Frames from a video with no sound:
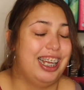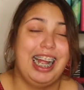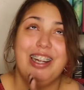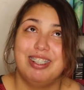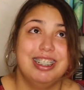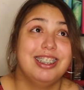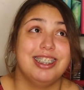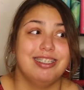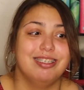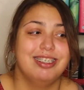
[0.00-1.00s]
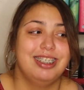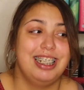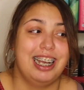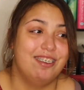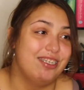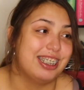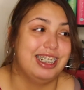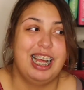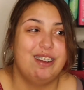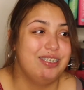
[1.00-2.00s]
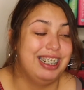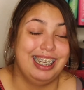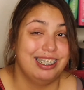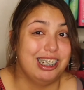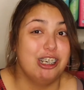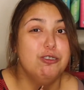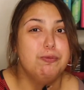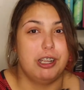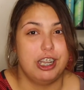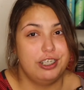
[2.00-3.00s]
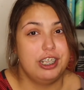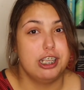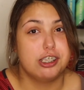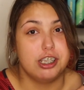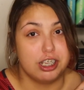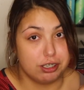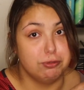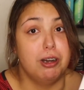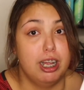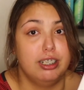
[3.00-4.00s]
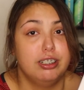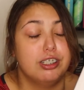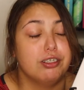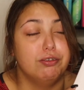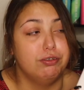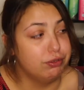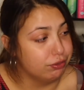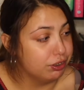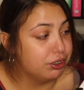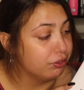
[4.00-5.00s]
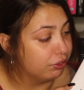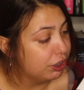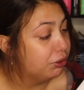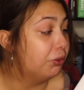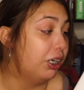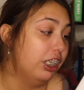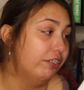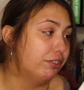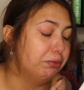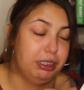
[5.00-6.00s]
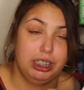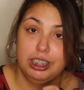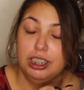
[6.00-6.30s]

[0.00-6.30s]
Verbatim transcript: I want to. Now, if it's gonna happen, I don't know, but it's it's a want. It's a it's a real want for me.